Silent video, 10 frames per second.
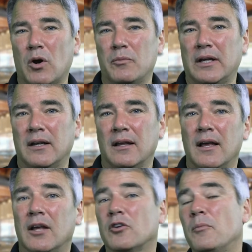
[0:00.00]
bromine.
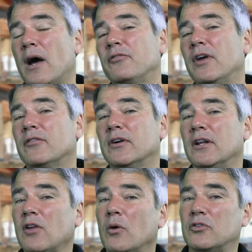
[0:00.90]
So my favorite
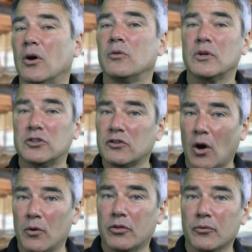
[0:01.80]
is ozone, which is
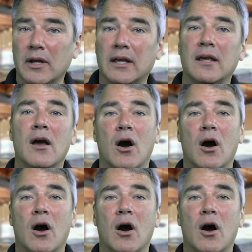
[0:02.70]
O3.